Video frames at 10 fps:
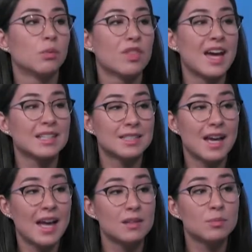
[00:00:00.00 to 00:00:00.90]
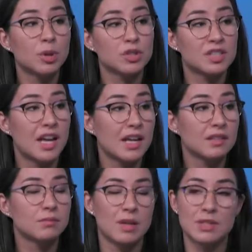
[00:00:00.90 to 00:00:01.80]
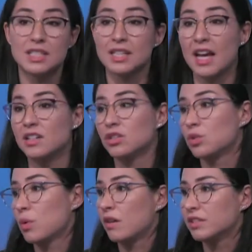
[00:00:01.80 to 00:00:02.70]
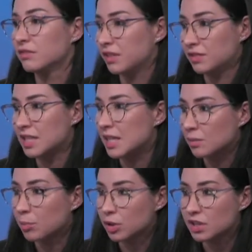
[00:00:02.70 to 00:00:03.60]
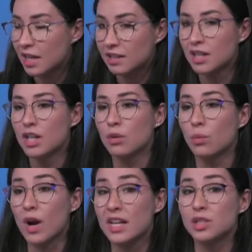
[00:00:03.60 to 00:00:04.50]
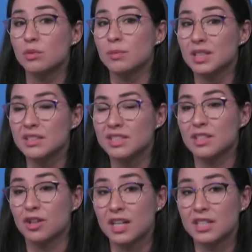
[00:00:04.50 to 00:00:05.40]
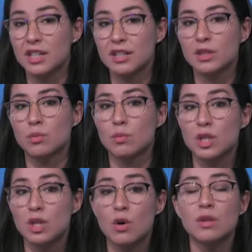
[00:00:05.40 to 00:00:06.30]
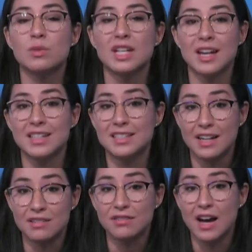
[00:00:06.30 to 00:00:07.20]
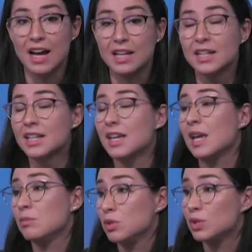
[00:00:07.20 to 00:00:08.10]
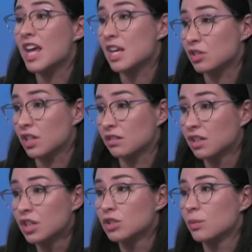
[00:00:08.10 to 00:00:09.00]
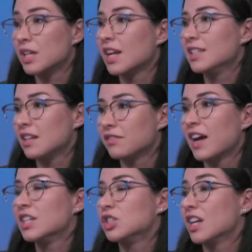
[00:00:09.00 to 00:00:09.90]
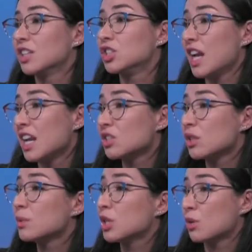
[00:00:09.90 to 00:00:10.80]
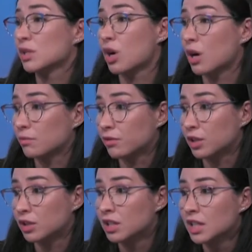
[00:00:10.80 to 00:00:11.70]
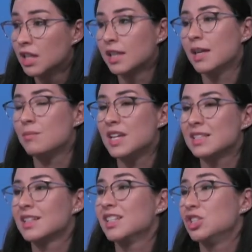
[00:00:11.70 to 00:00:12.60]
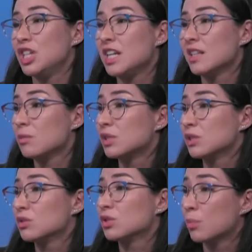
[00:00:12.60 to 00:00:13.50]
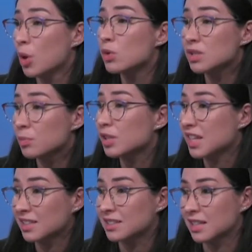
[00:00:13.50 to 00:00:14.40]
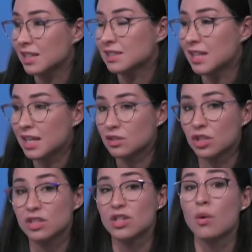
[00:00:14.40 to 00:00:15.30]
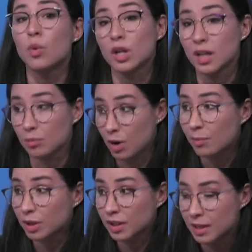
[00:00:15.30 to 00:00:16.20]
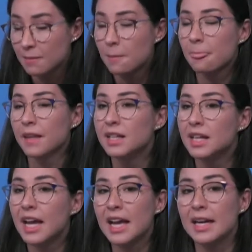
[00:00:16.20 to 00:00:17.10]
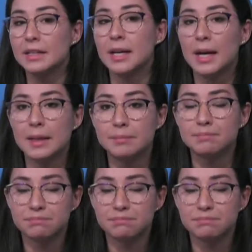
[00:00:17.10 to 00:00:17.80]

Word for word: That 10%, maybe 10 to 12 to 15% wedge that we believe is hereditary is when we know that we can identify a mutation. So we can identify a genetic change that we know is harmful. That means that a gene that was supposed to protect us against cancer is not working properly. Exactly. And